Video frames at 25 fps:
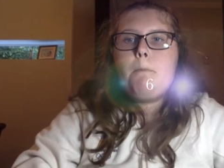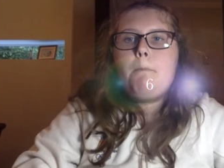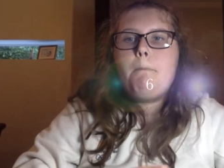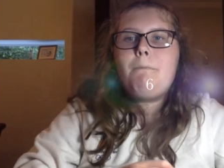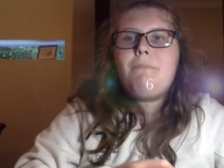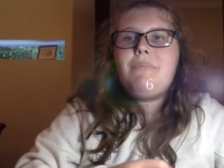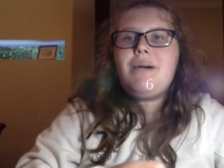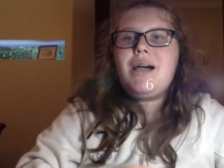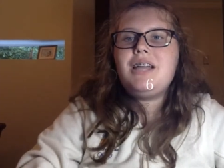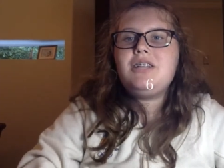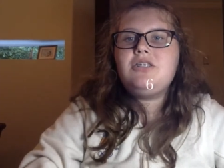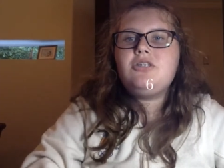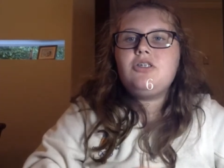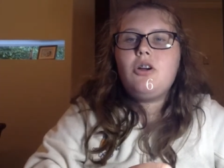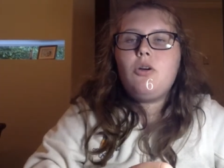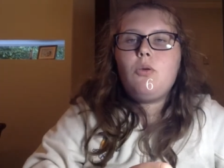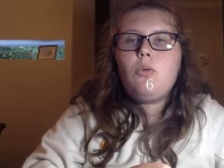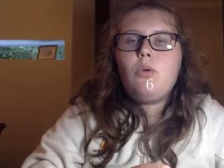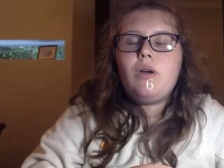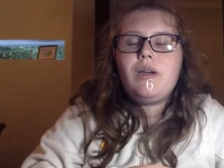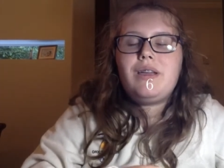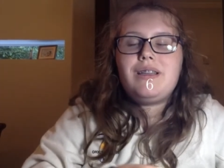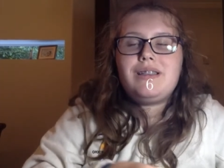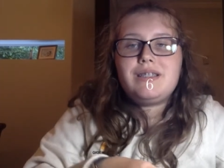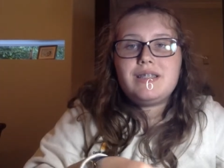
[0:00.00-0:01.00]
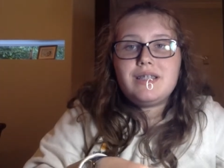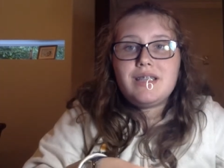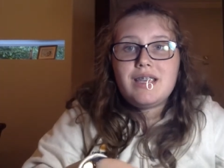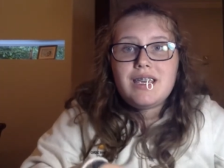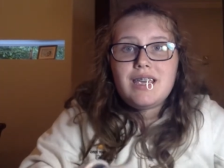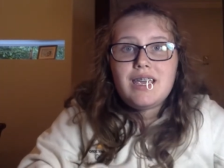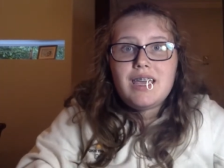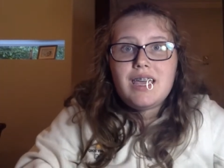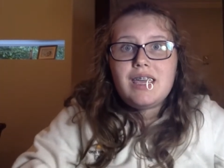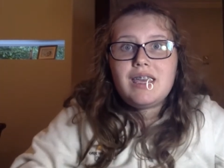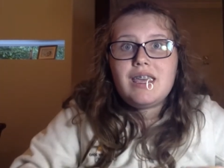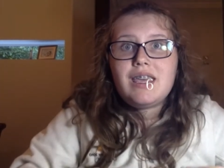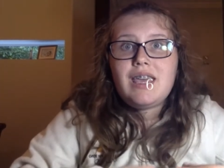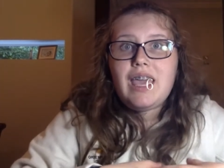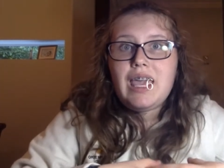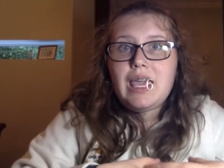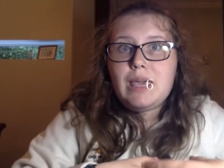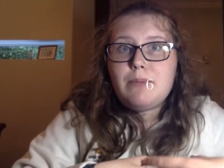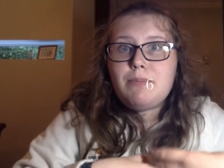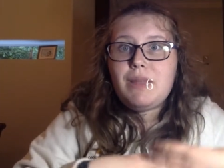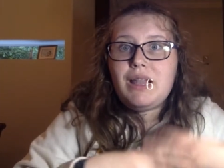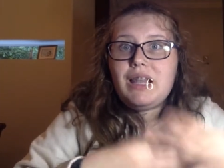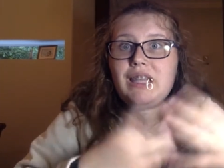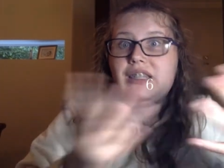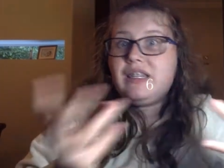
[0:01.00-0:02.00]
My toys
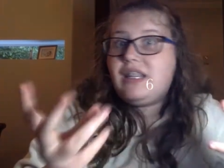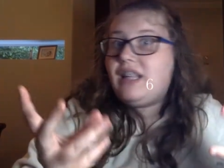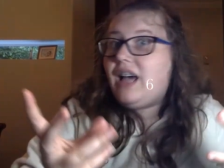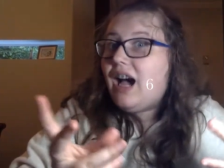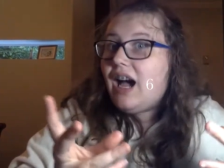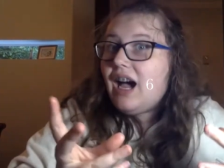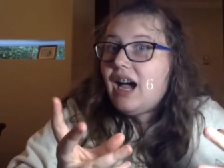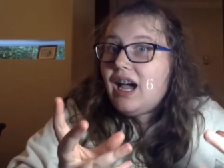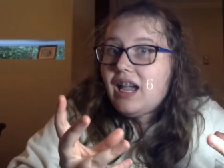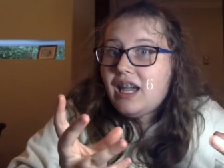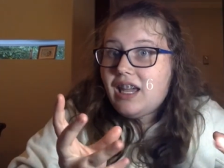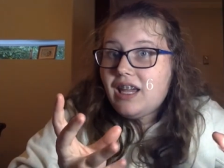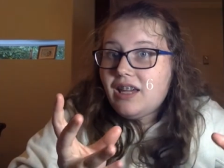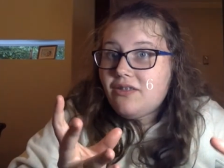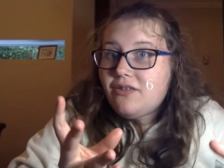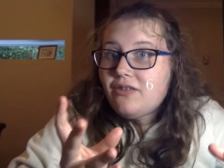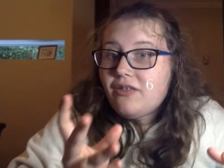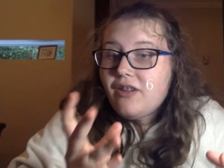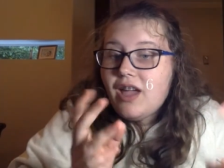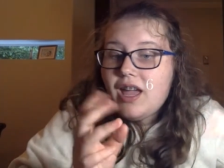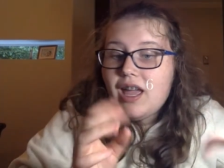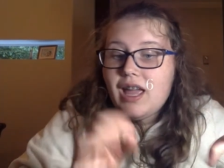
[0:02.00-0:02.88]
came alive,